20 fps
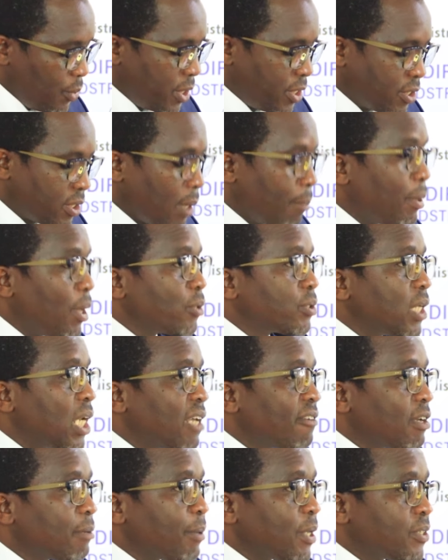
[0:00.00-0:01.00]
which is about
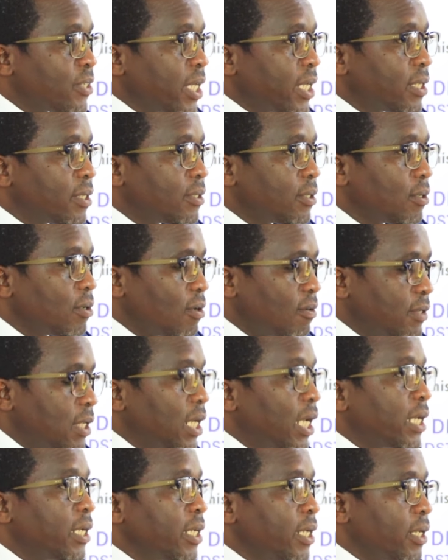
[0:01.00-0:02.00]
11% of
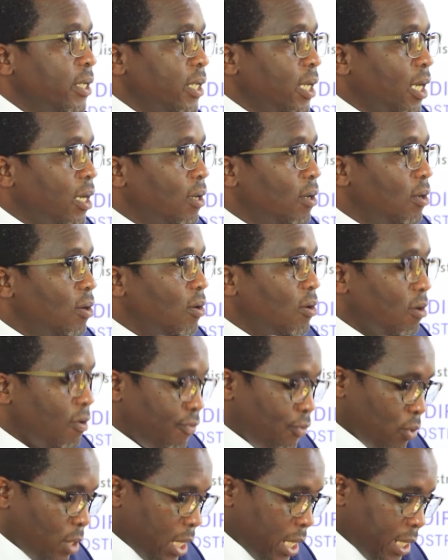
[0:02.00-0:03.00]
the land area
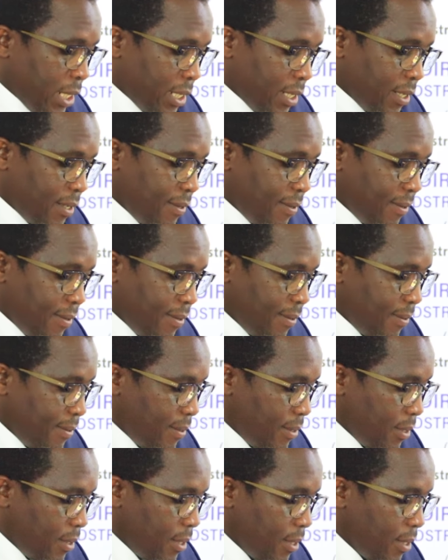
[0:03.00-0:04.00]
of Uganda,
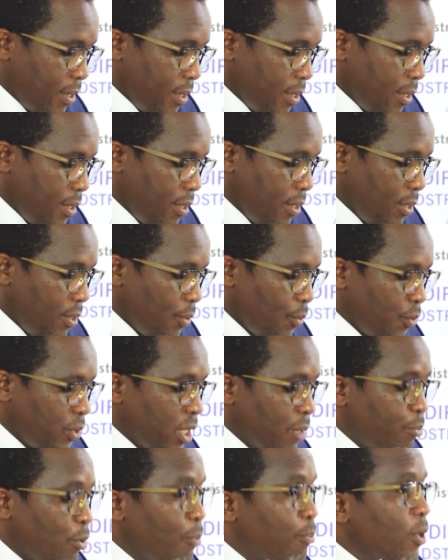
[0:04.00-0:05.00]
with a